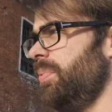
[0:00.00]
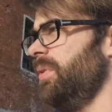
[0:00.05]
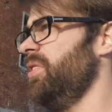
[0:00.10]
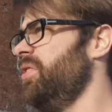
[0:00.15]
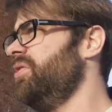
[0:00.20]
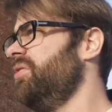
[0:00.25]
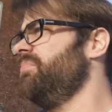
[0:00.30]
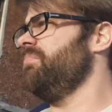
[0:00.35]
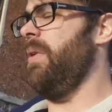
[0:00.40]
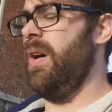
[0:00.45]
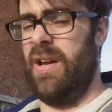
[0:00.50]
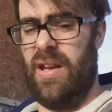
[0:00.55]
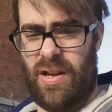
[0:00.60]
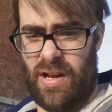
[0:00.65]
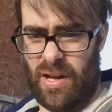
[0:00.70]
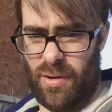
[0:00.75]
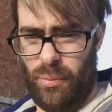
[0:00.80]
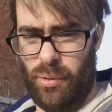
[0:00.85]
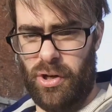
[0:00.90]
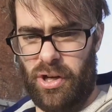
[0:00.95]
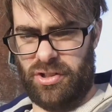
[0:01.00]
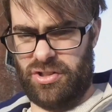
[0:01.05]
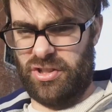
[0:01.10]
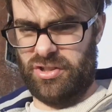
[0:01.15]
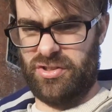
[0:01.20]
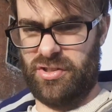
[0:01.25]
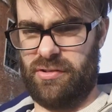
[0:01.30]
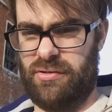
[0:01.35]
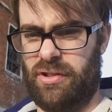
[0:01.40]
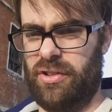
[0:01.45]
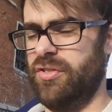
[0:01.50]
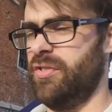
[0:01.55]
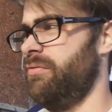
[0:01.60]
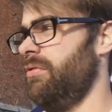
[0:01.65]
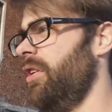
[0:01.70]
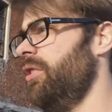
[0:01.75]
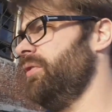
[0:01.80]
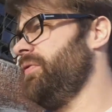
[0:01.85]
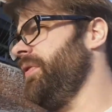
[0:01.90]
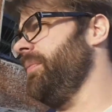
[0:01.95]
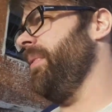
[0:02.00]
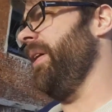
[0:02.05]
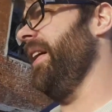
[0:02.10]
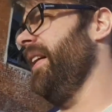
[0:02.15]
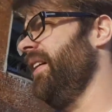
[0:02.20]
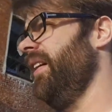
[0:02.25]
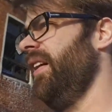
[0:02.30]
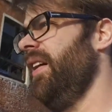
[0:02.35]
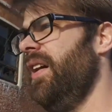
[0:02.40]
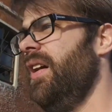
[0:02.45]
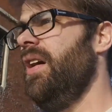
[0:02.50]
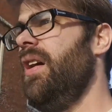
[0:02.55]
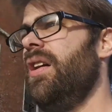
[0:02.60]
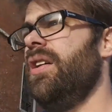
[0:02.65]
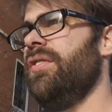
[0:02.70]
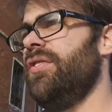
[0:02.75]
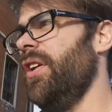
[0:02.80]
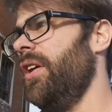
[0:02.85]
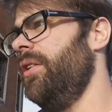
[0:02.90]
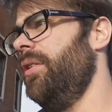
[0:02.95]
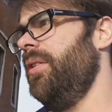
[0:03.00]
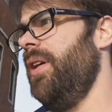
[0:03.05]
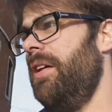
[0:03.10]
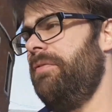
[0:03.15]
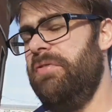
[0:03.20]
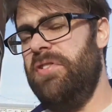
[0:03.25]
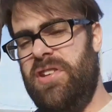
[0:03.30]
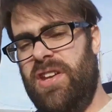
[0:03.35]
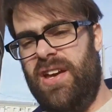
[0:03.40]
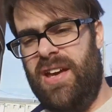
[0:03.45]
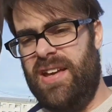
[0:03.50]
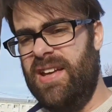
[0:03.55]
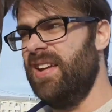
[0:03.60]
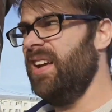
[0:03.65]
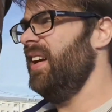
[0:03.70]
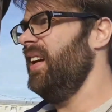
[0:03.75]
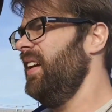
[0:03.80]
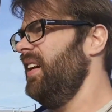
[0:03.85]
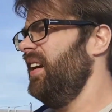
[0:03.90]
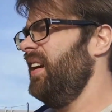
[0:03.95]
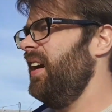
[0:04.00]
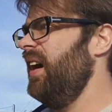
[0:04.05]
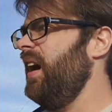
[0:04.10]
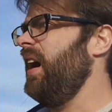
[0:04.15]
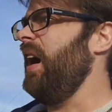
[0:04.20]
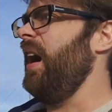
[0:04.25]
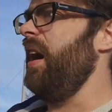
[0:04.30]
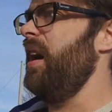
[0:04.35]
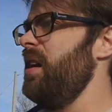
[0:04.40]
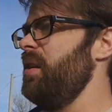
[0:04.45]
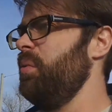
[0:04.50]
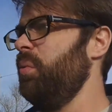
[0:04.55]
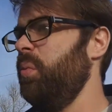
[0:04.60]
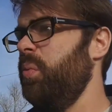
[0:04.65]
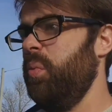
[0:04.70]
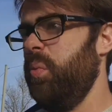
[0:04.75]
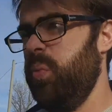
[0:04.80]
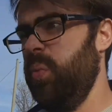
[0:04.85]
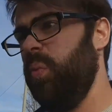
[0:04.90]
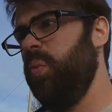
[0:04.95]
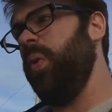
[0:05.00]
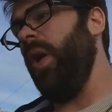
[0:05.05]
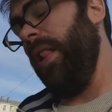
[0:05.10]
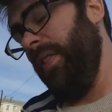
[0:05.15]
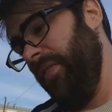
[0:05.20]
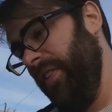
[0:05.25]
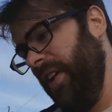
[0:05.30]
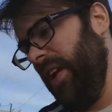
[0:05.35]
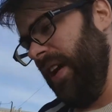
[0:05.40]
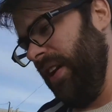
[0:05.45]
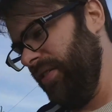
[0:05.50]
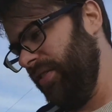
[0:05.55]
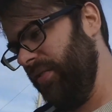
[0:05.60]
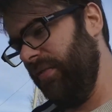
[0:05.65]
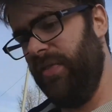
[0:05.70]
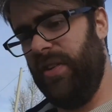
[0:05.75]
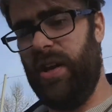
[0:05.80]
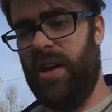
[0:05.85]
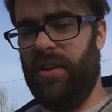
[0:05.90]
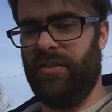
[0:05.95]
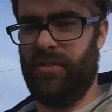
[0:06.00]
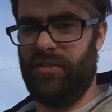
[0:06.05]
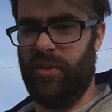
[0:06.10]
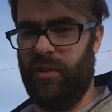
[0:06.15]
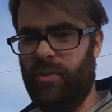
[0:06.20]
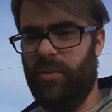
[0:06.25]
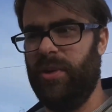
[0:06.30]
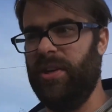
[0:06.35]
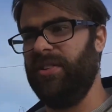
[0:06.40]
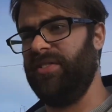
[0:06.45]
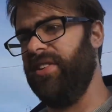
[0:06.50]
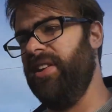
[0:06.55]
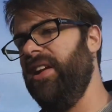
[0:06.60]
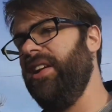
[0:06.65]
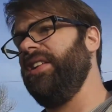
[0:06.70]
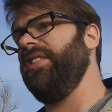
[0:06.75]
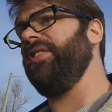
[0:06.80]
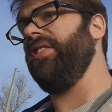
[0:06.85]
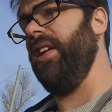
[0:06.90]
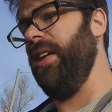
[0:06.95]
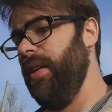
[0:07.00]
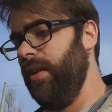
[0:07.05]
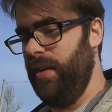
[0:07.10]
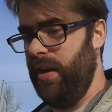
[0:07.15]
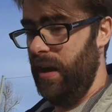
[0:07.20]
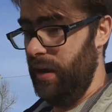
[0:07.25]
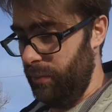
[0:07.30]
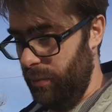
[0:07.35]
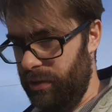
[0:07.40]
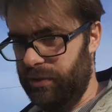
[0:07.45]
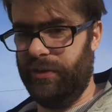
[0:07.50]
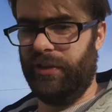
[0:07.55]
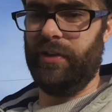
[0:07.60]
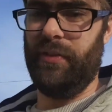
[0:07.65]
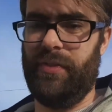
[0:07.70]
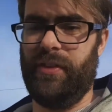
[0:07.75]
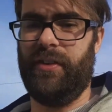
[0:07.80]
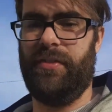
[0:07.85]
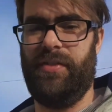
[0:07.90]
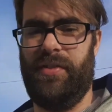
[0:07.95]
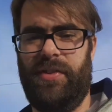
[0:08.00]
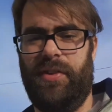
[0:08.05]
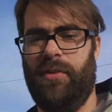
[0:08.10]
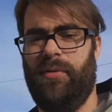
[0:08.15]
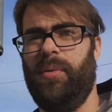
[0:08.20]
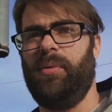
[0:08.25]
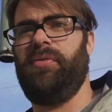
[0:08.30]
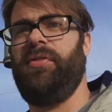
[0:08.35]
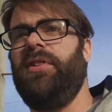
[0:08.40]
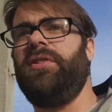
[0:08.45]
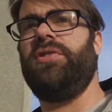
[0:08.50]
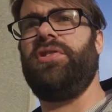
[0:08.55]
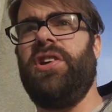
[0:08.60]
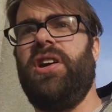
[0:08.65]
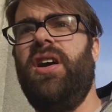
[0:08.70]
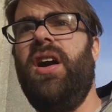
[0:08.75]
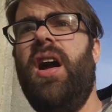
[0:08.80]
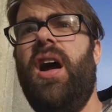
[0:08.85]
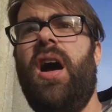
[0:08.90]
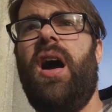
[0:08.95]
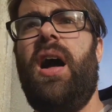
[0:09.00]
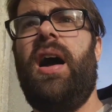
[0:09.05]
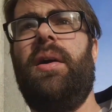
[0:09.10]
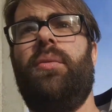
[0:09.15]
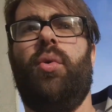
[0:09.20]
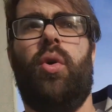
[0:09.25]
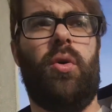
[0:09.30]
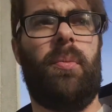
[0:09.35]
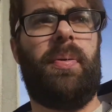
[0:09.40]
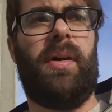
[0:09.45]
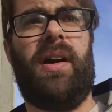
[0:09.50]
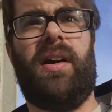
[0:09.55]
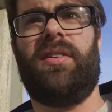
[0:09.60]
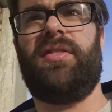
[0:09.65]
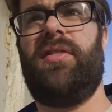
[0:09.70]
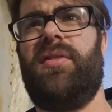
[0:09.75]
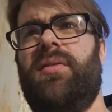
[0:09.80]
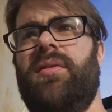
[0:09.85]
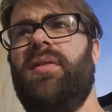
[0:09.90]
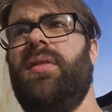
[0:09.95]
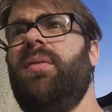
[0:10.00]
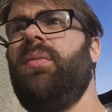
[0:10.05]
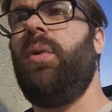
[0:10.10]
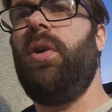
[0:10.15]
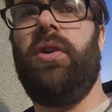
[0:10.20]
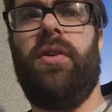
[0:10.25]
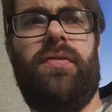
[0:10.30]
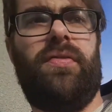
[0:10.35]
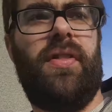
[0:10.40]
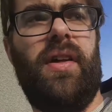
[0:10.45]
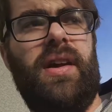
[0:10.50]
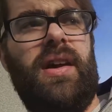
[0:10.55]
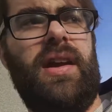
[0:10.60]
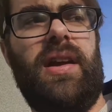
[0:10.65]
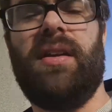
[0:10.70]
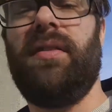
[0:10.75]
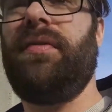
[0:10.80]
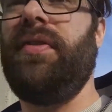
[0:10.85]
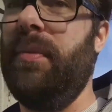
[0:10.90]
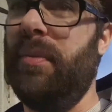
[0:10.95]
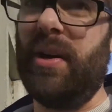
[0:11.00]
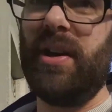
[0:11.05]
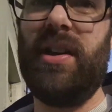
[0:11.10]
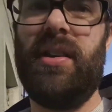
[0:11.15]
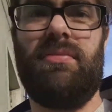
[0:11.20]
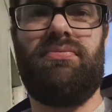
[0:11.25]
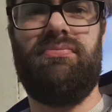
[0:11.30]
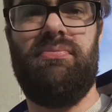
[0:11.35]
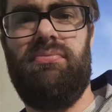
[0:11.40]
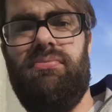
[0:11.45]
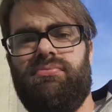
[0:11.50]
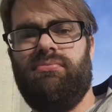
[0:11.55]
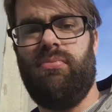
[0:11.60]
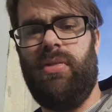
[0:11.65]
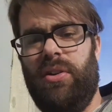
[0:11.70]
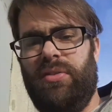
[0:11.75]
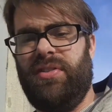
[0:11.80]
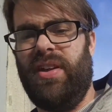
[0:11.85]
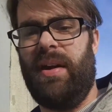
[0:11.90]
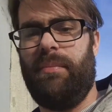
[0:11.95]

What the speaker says: I work just across the road from here, so every day the last 2 weeks at least, and I will do for the foreseeable future, I walk past one of the, for me, most